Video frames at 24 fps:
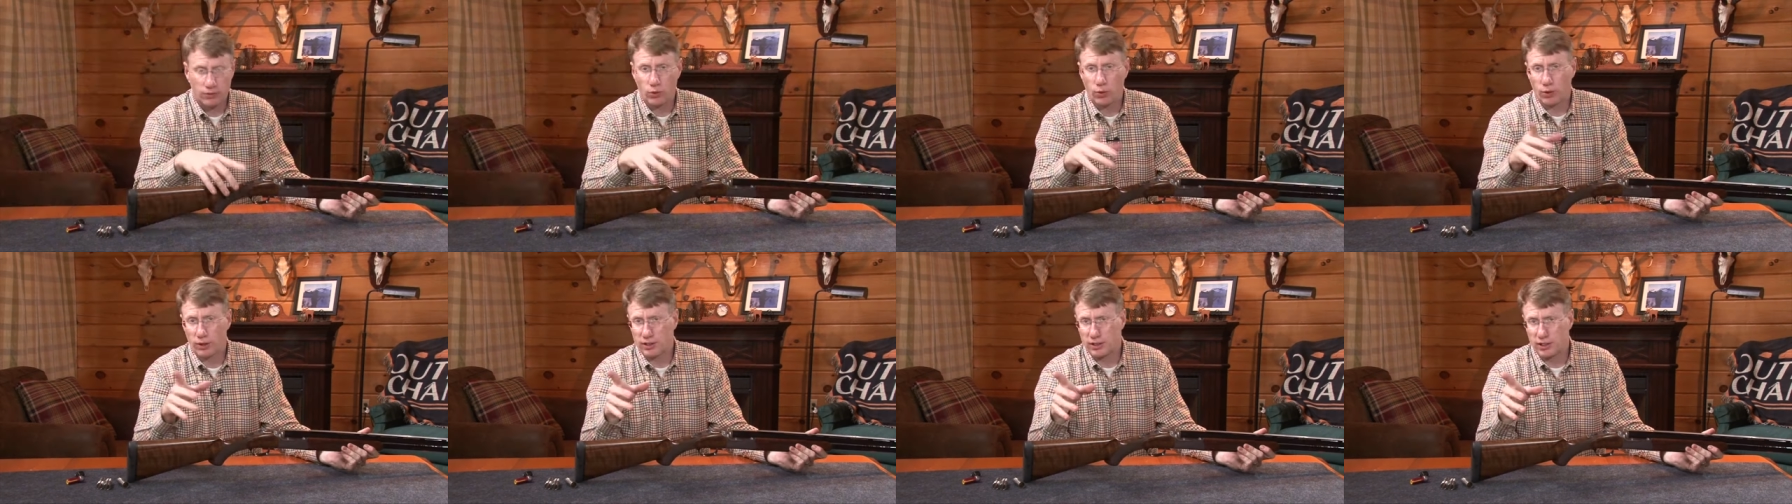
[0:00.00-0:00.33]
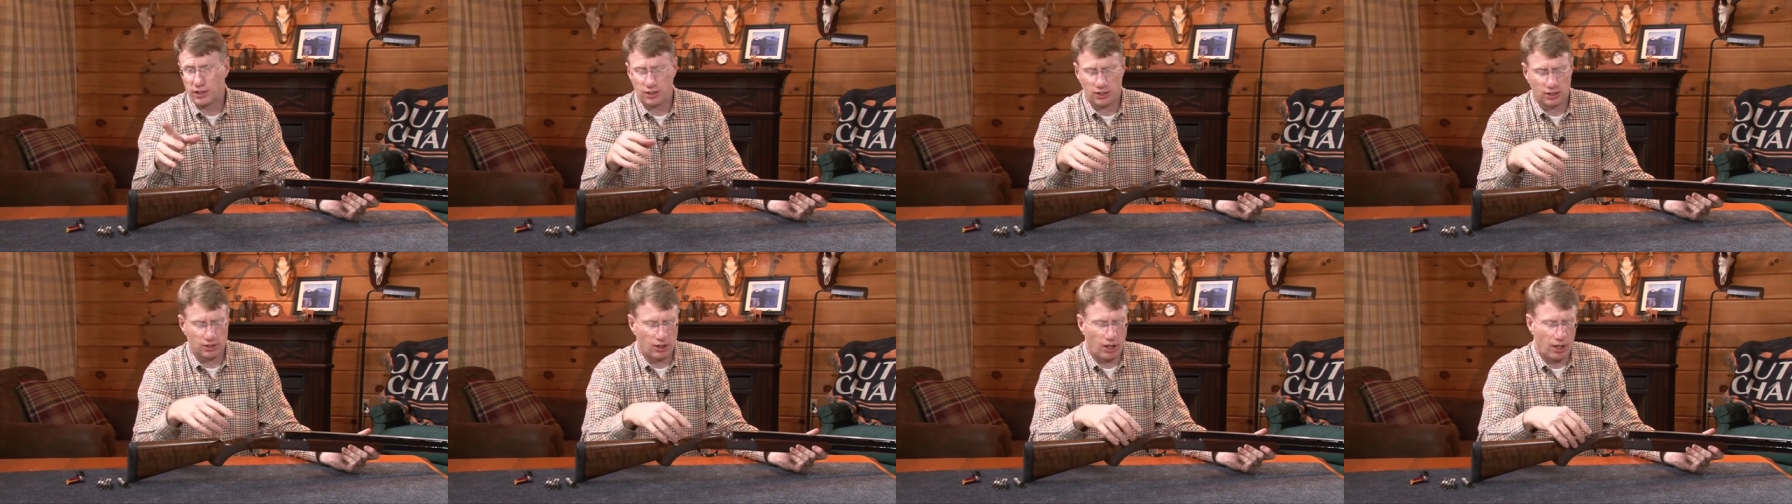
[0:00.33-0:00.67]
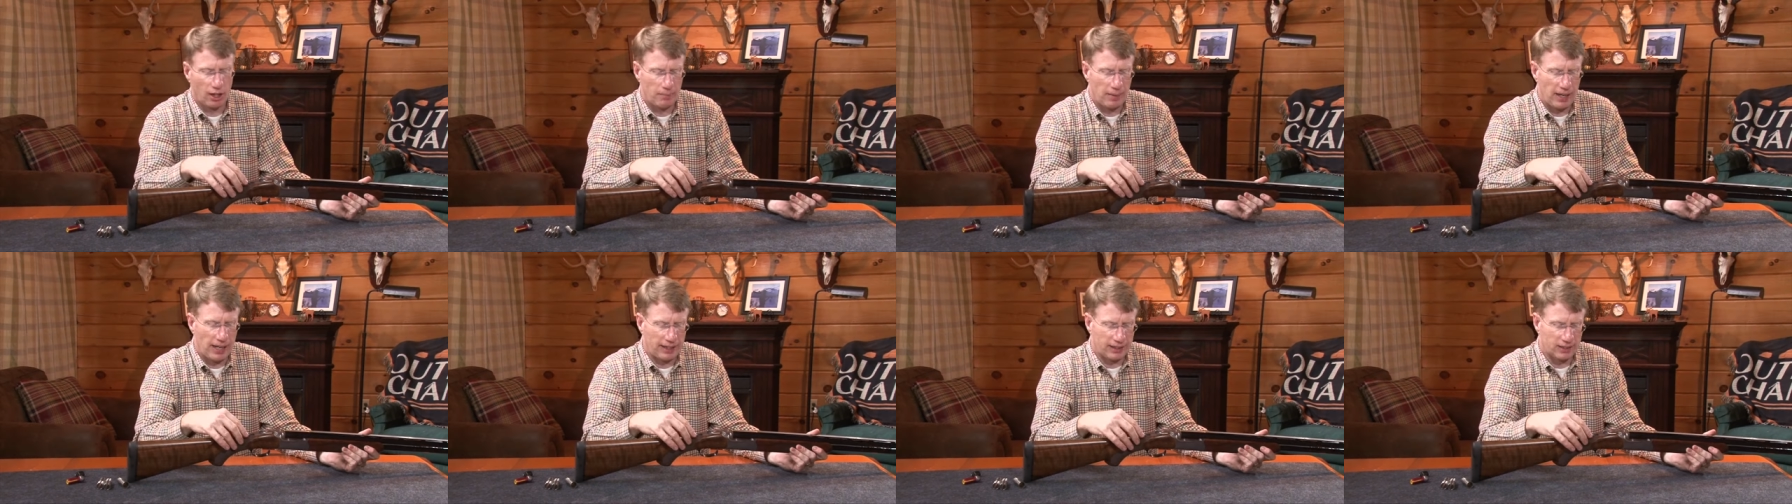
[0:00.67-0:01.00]
of course this is an
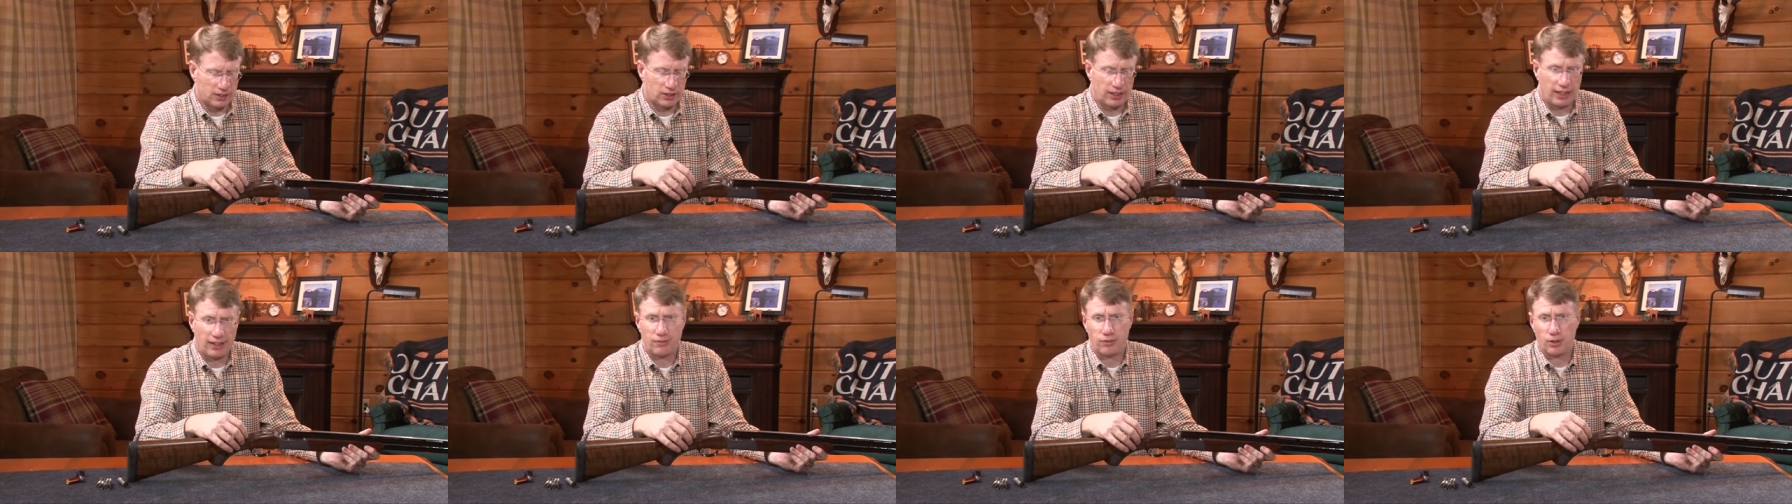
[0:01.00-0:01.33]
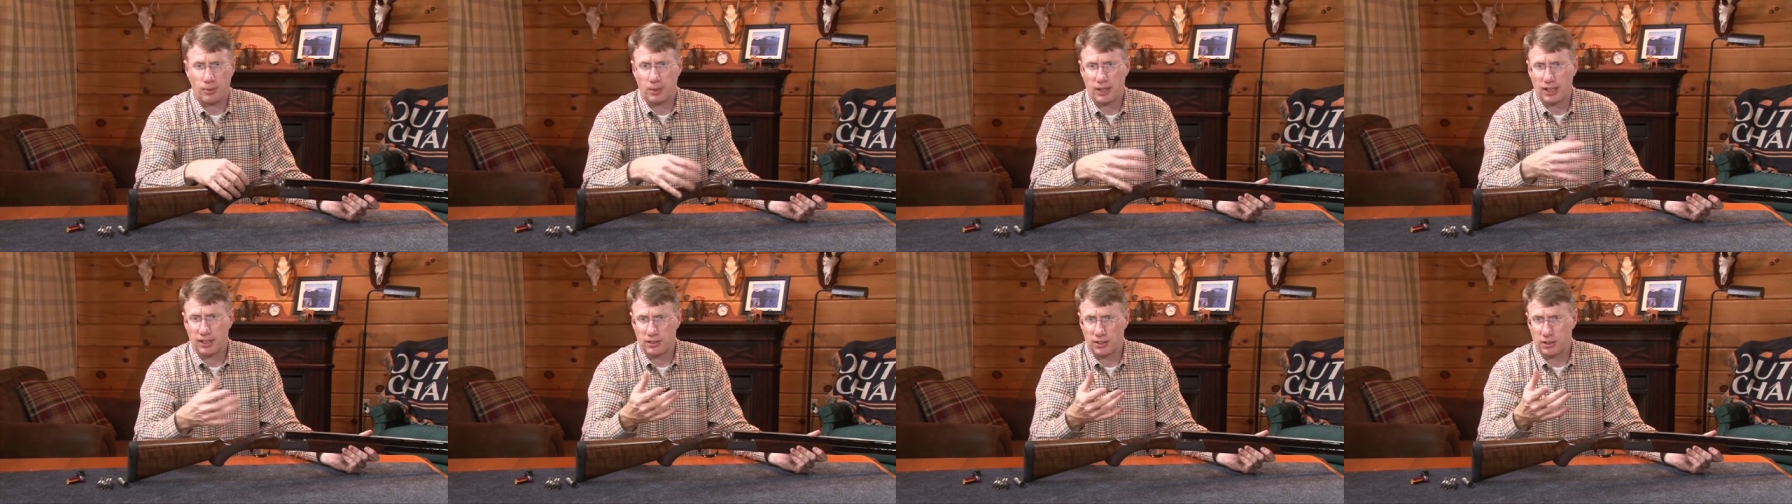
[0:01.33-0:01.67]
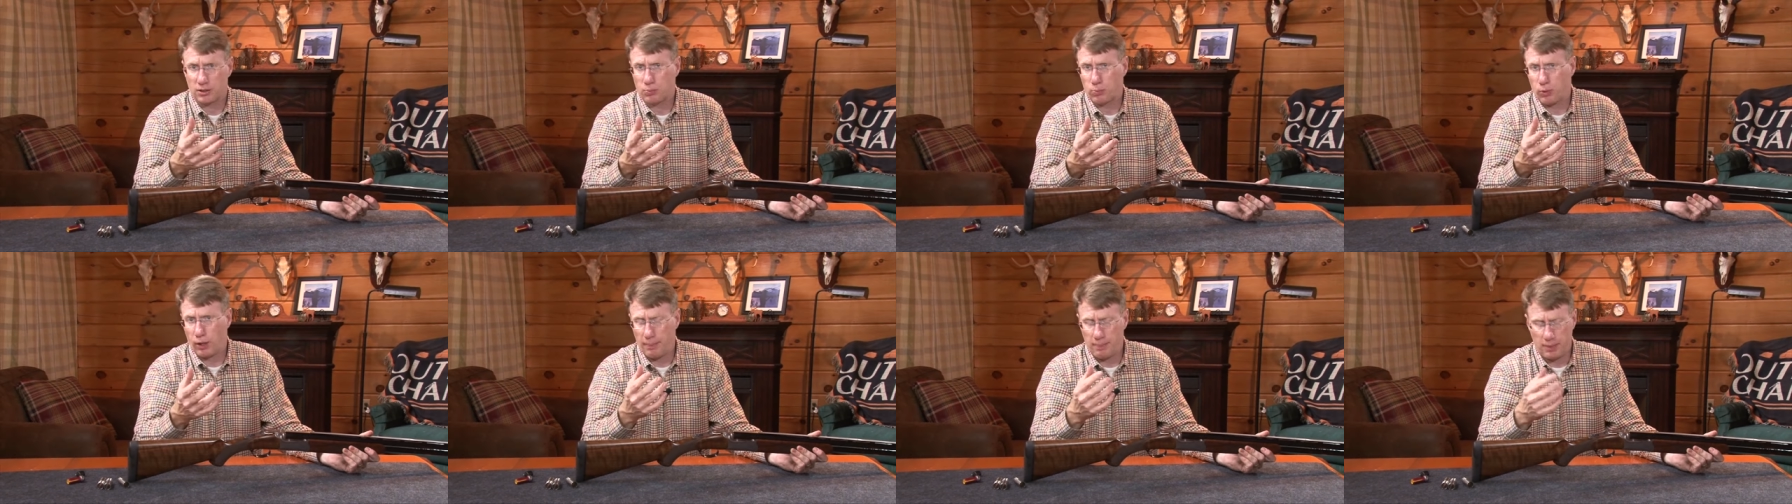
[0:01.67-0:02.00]
automatic safety because
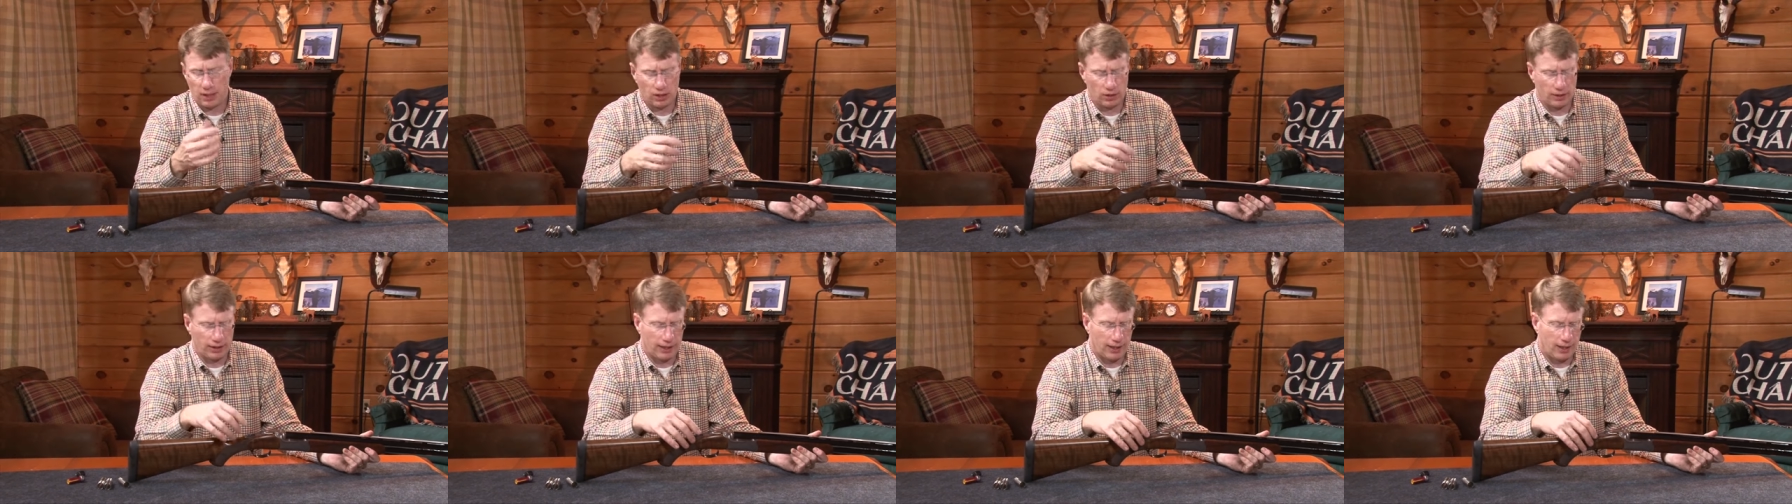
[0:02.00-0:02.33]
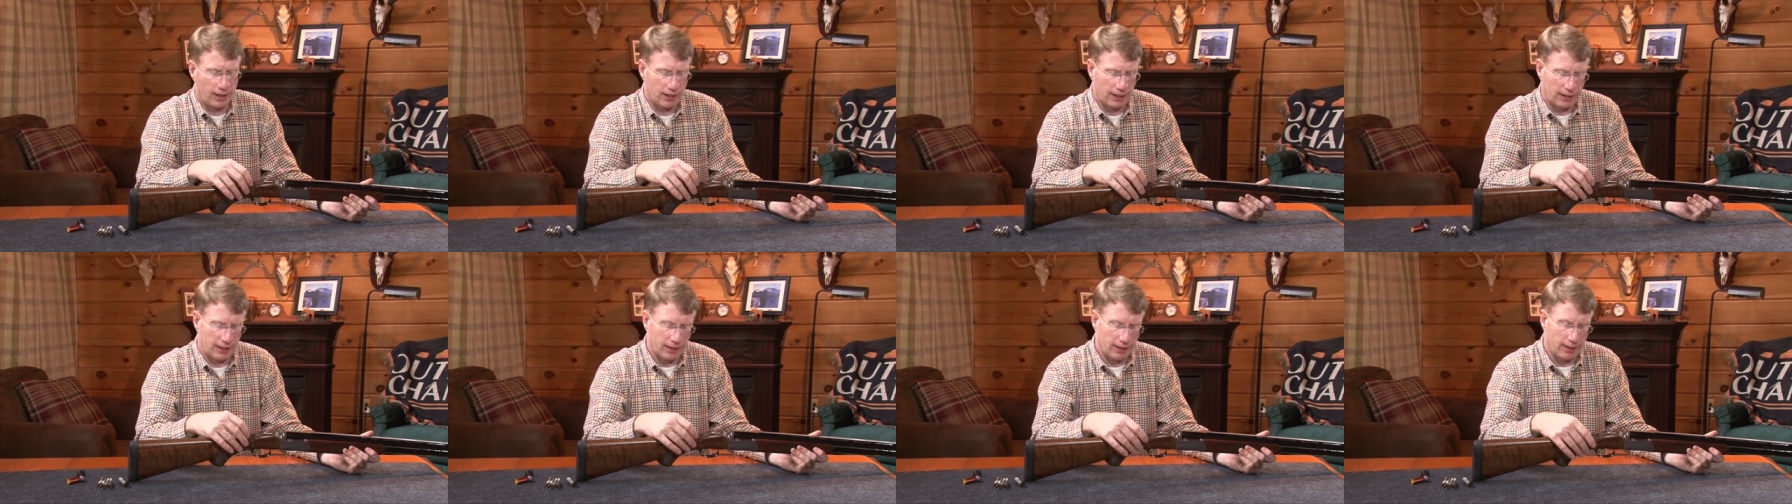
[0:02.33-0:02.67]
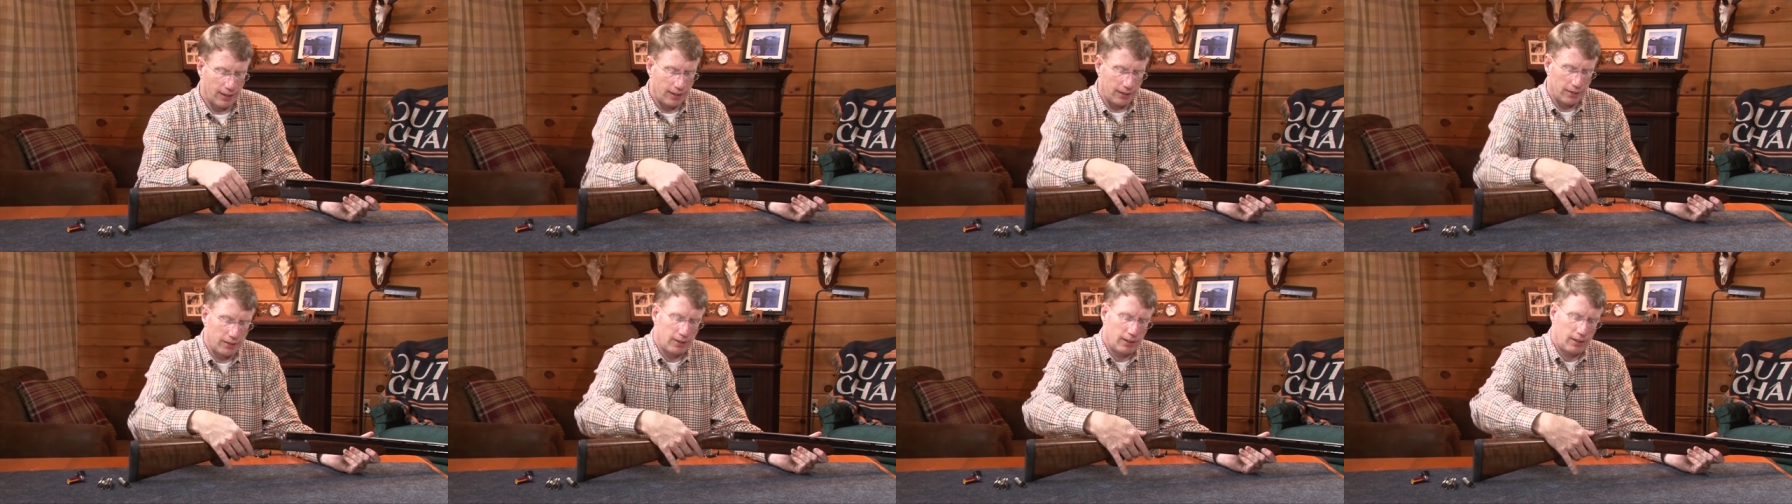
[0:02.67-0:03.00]
it's primarily a hunting
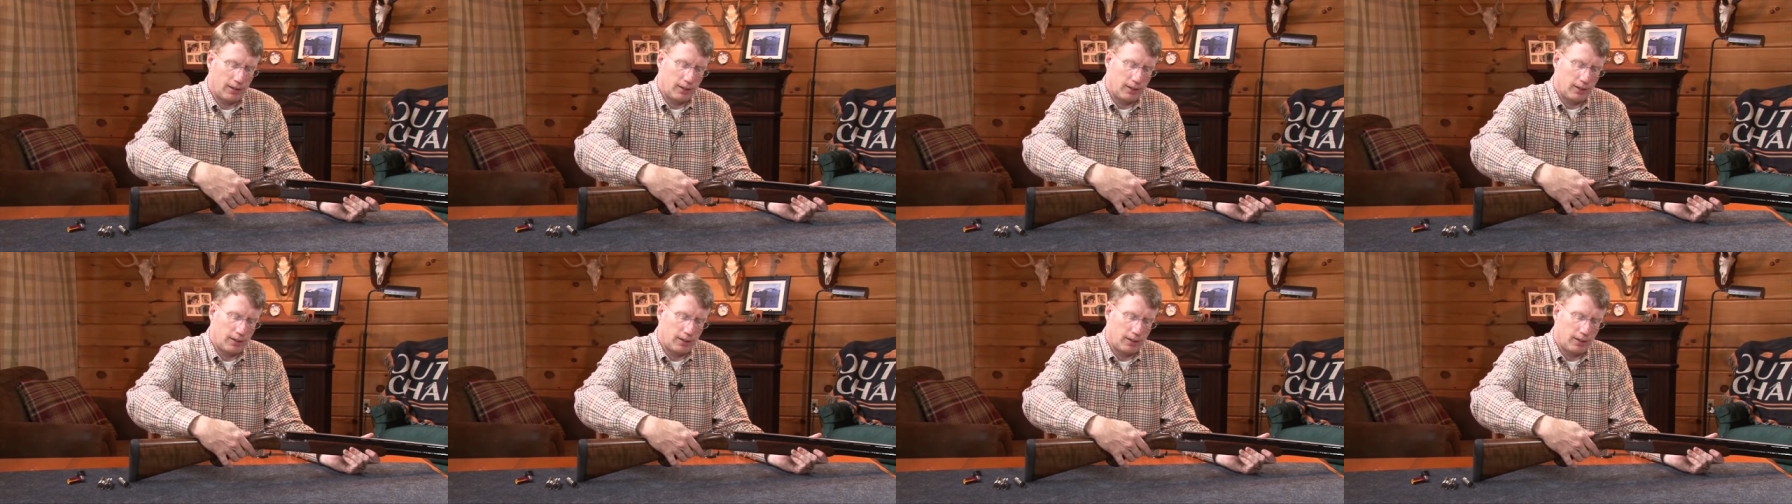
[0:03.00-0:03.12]
gun.